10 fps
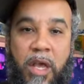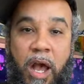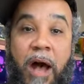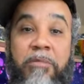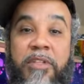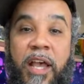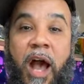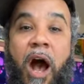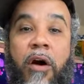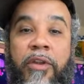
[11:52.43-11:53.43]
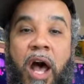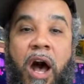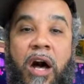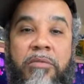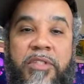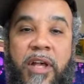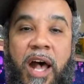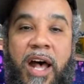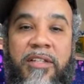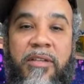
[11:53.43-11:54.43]
I'm saying, oh no, I'm
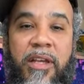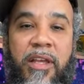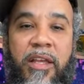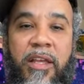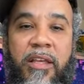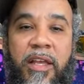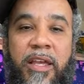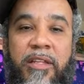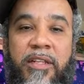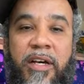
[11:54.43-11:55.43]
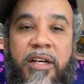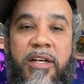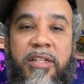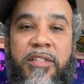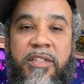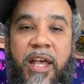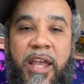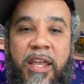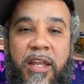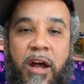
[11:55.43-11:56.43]
I saying it. It does
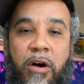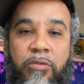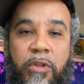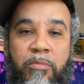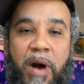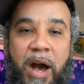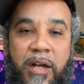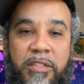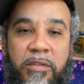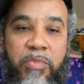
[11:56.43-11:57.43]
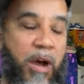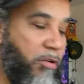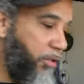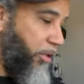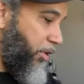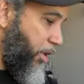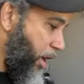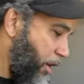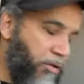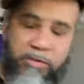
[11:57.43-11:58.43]
say it on the box supposedly.
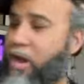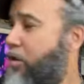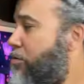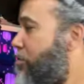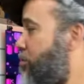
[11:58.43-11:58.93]
I don't know.